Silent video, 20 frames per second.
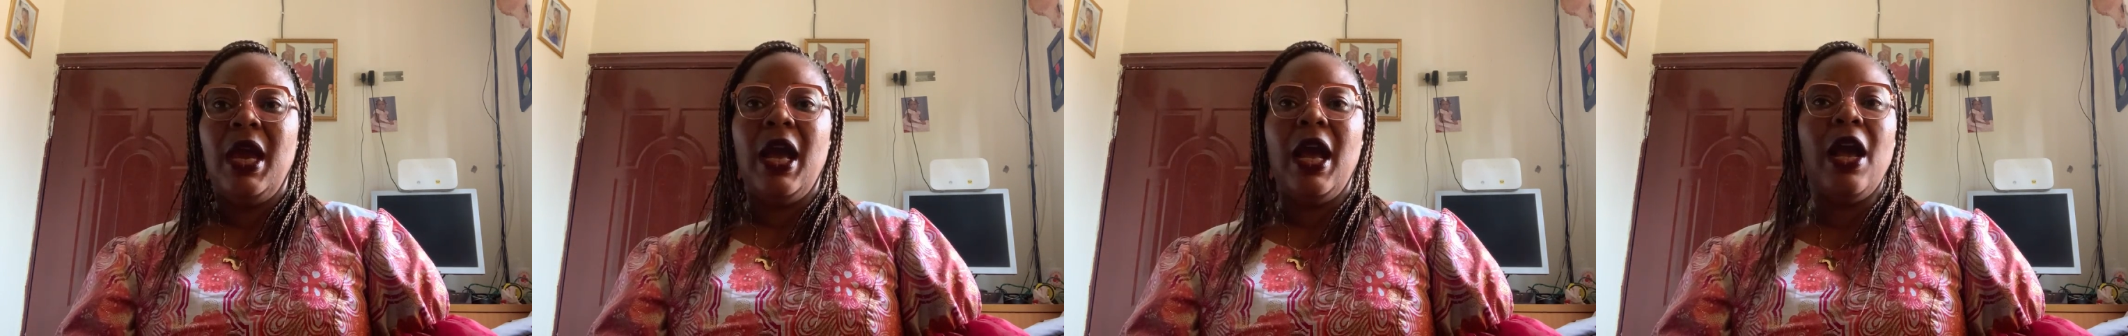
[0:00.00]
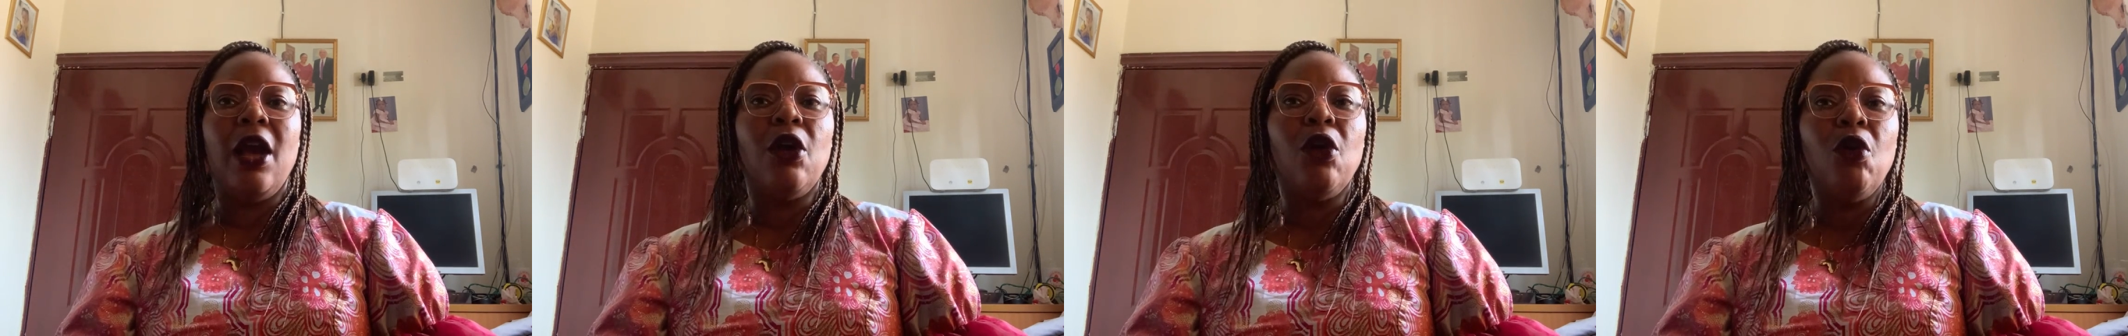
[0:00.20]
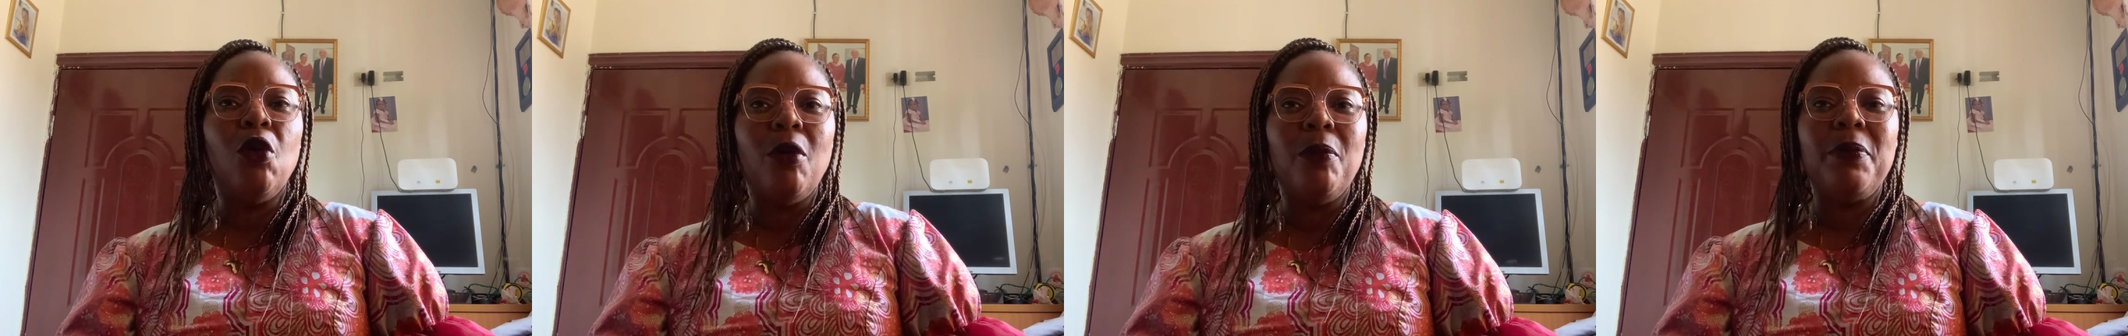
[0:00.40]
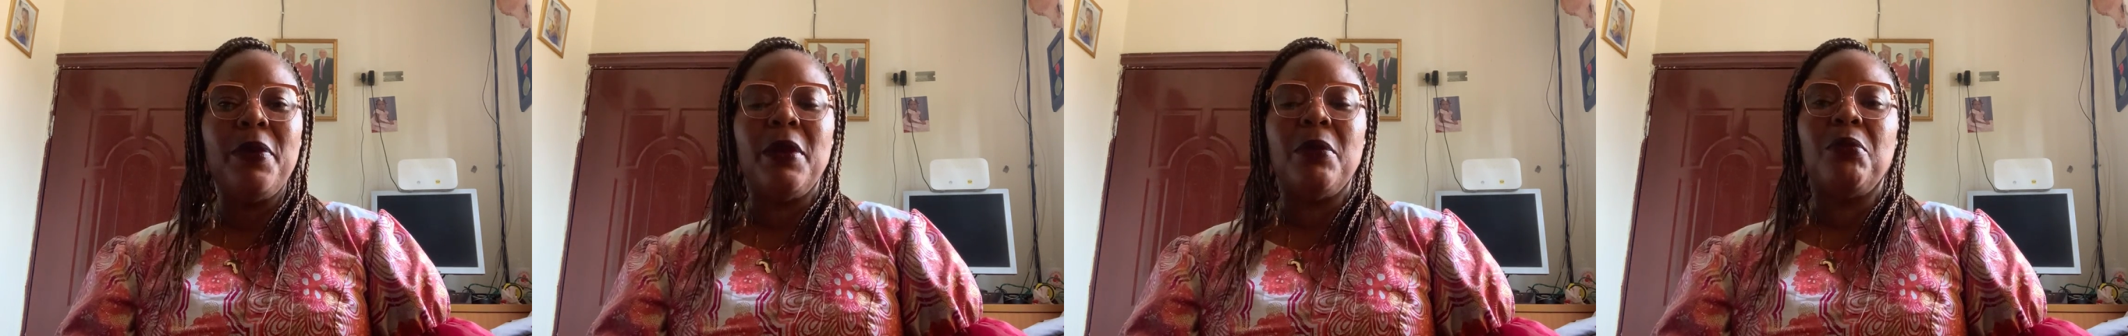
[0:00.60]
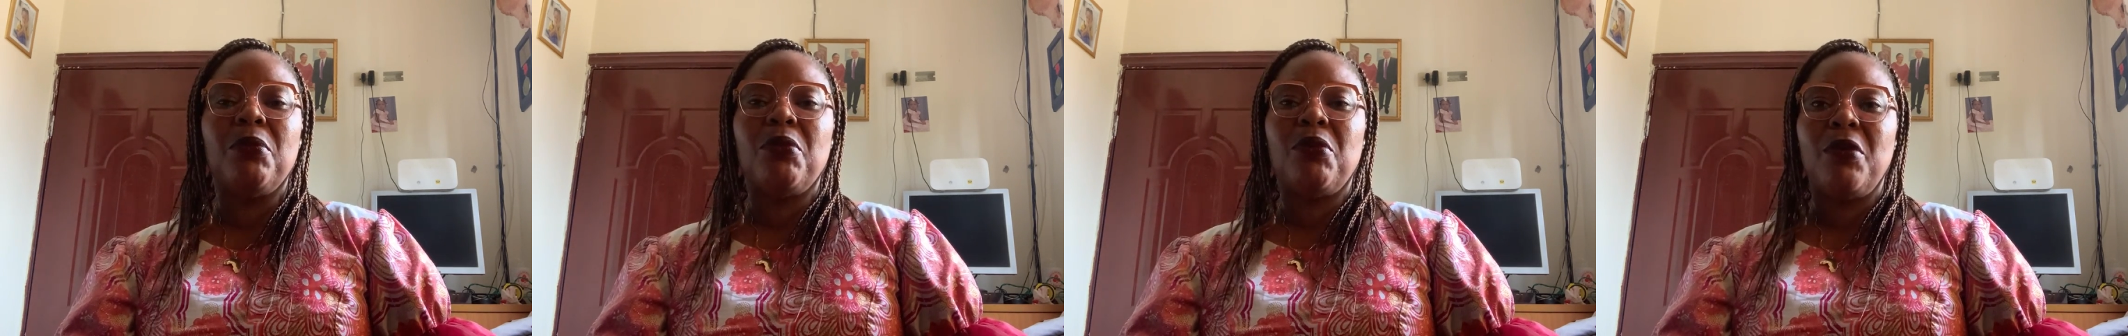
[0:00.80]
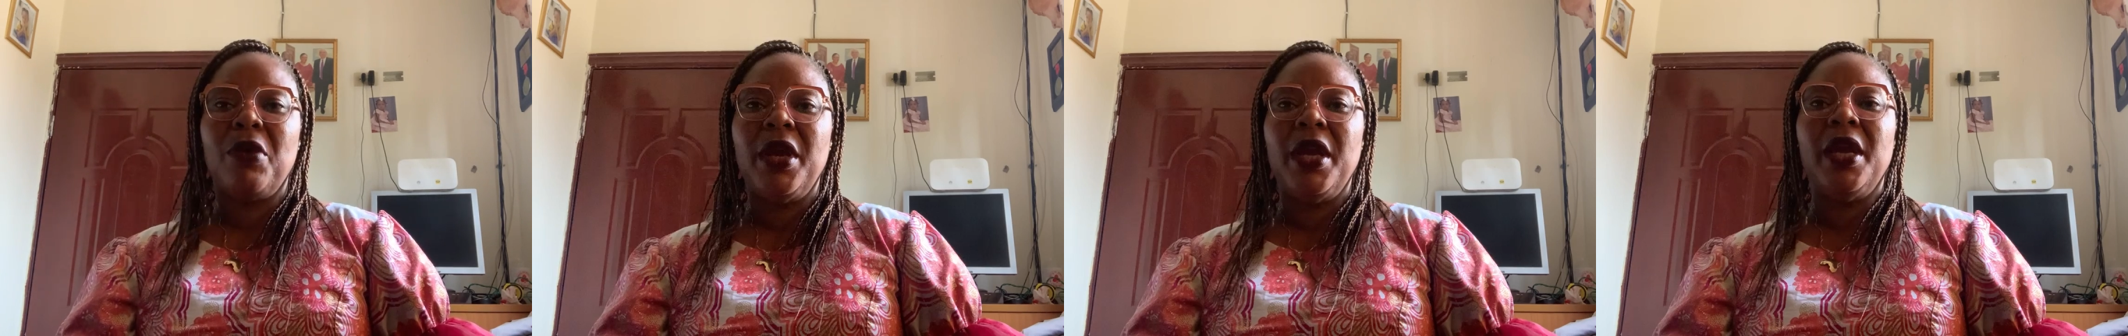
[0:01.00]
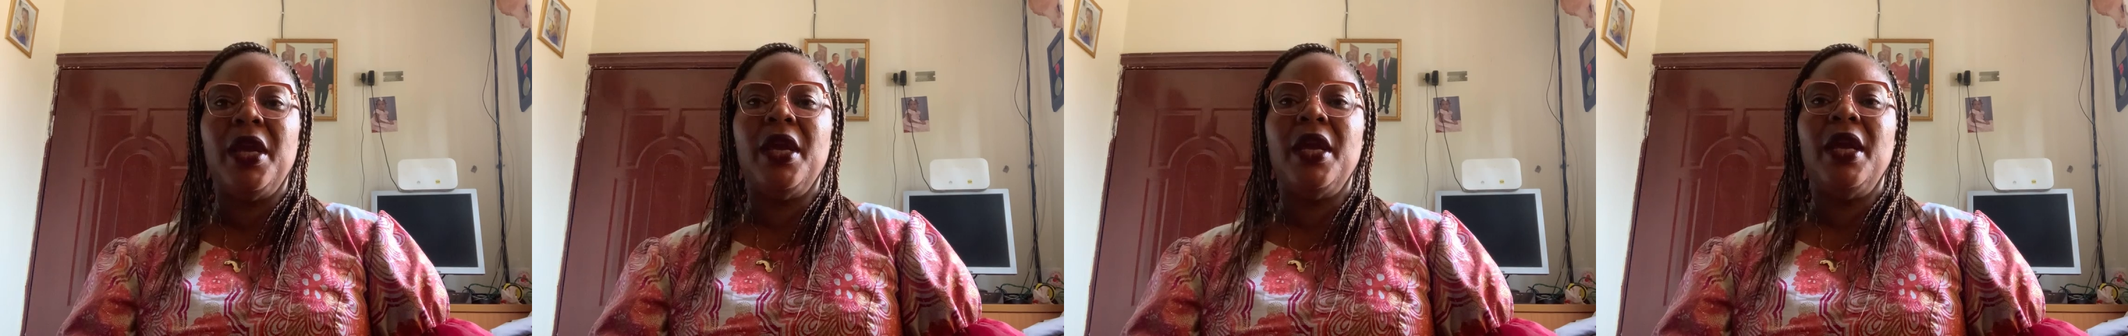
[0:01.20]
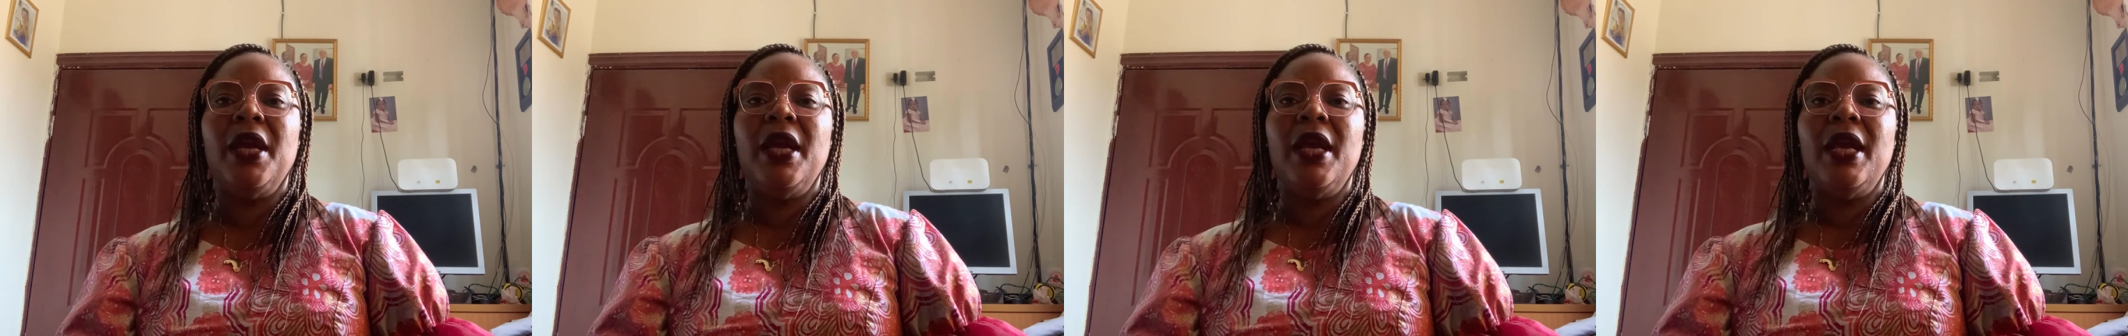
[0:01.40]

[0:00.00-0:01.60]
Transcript: I hope and pray